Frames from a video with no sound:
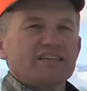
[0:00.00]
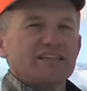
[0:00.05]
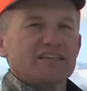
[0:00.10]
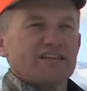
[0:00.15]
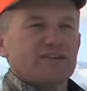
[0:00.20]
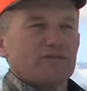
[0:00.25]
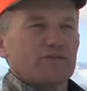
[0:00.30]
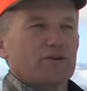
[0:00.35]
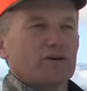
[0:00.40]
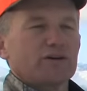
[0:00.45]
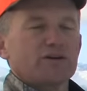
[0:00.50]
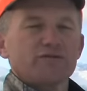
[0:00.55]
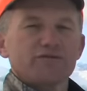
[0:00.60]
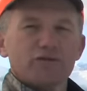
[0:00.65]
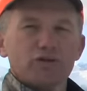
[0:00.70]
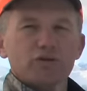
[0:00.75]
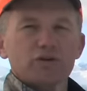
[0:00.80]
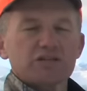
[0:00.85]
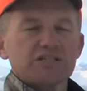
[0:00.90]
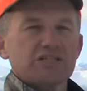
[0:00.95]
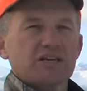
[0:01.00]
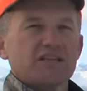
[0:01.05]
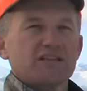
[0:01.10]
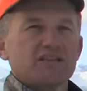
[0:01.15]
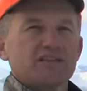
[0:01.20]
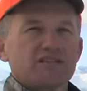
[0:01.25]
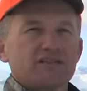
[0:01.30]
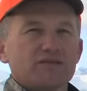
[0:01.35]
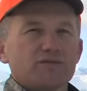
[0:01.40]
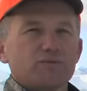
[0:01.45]
that we're gonna focus on
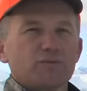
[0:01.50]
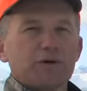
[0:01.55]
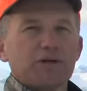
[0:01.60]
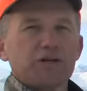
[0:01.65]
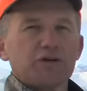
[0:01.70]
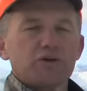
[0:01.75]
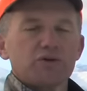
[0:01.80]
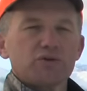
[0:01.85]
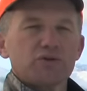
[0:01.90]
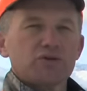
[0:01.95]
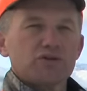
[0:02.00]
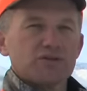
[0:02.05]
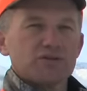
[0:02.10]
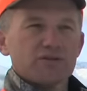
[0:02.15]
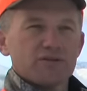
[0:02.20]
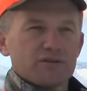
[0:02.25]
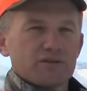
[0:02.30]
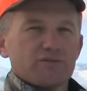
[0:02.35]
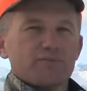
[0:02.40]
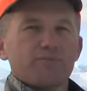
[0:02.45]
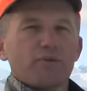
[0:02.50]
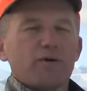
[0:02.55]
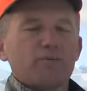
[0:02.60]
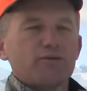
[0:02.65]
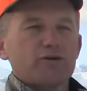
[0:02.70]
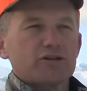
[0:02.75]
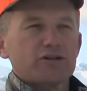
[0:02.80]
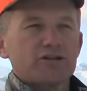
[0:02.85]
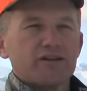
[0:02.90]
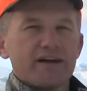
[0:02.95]
this is we know there's
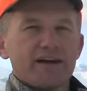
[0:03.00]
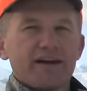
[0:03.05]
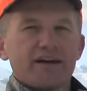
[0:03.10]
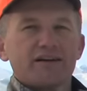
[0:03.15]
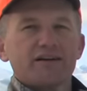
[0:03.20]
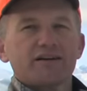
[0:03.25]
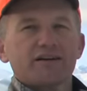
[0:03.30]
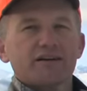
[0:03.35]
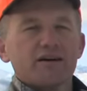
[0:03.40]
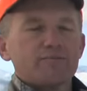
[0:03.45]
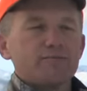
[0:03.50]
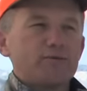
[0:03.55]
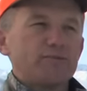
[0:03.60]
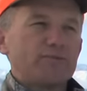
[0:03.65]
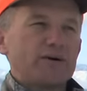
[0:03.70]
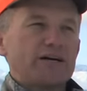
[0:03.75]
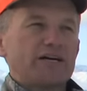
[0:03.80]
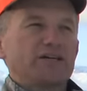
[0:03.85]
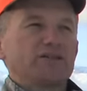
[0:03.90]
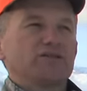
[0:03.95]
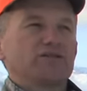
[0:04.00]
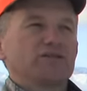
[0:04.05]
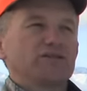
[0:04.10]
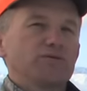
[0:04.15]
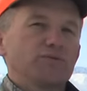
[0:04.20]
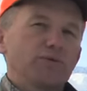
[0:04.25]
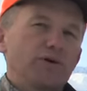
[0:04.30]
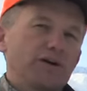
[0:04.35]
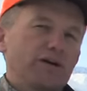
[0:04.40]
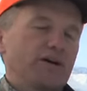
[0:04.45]
public land a couple miles this
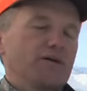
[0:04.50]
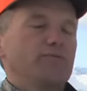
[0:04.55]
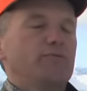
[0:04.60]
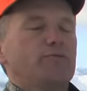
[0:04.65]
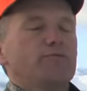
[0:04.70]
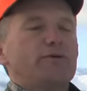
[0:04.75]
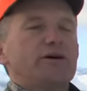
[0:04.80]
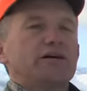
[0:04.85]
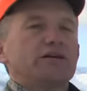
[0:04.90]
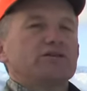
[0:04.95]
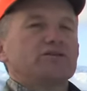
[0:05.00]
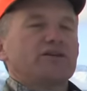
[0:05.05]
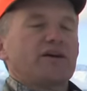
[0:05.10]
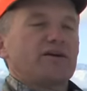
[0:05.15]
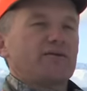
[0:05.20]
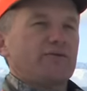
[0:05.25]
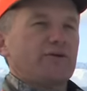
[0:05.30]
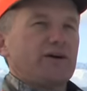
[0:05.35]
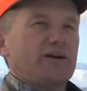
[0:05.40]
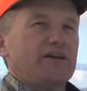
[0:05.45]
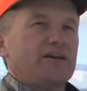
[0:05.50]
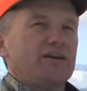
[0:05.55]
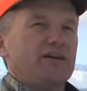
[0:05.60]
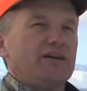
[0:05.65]
way, a couple miles that way.